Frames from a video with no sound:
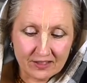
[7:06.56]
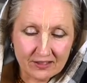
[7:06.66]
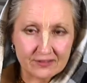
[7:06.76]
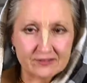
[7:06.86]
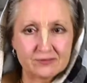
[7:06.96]

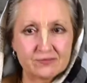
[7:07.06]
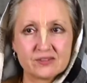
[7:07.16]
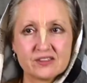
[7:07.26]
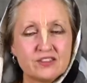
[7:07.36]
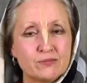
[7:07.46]

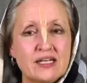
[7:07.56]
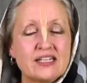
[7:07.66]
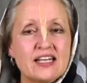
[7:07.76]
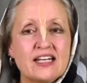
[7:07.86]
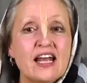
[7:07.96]
This may
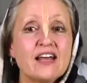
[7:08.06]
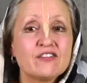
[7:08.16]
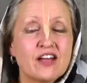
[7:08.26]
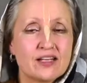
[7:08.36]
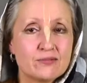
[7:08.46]
take
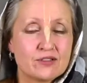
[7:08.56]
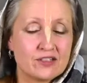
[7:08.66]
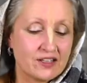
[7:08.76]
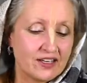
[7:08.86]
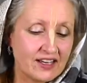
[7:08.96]

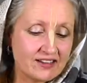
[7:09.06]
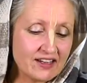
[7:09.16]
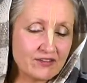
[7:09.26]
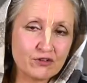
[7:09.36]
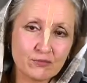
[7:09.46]
lifetimes. And
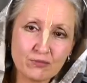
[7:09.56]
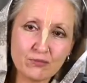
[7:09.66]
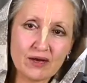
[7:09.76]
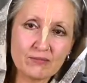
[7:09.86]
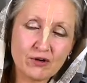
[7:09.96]
therefore,
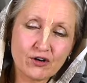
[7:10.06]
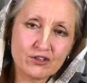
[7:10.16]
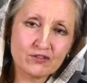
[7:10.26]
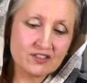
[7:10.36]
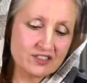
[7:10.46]
one
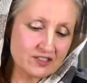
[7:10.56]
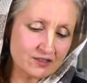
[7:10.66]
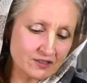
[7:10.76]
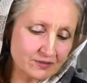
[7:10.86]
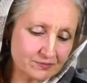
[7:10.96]
part of this
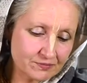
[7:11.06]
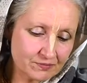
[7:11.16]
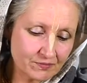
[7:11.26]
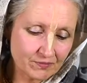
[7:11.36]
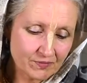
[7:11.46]
that
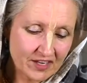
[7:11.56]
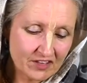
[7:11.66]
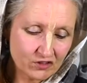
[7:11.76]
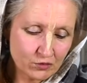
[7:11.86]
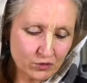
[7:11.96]

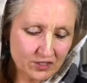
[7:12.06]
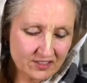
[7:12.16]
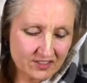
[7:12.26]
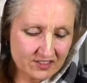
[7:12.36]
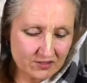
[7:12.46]
I thought
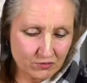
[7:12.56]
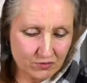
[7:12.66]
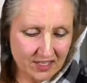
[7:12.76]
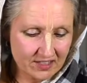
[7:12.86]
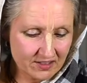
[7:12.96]
I just
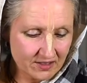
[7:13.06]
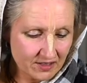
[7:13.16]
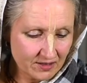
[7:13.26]
read,